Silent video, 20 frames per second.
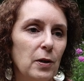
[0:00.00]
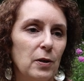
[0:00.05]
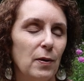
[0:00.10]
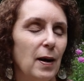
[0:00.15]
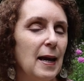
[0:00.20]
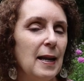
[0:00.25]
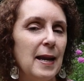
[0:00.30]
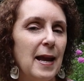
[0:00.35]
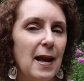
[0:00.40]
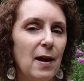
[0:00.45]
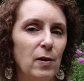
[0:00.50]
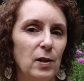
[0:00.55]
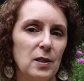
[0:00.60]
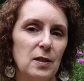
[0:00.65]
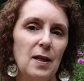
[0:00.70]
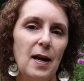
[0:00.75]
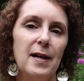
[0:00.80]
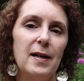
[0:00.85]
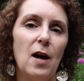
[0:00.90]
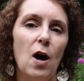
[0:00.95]
Right now it's
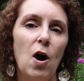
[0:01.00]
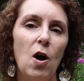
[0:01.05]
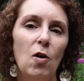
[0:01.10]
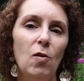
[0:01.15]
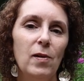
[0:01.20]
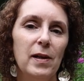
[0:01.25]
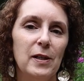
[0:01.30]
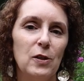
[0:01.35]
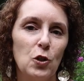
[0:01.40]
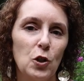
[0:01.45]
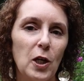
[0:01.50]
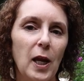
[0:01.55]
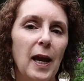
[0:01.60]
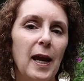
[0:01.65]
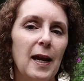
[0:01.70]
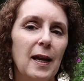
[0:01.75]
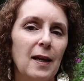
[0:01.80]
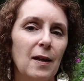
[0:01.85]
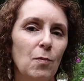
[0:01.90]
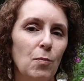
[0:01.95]
like all in
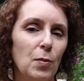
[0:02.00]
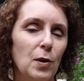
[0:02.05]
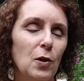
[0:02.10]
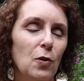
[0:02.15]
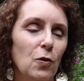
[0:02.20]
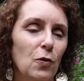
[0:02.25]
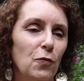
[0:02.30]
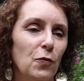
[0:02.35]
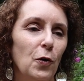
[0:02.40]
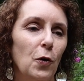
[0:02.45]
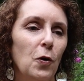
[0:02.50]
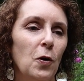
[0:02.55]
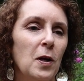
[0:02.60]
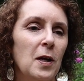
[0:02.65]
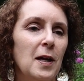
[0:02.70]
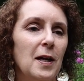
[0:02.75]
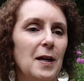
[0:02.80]
check and beautiful,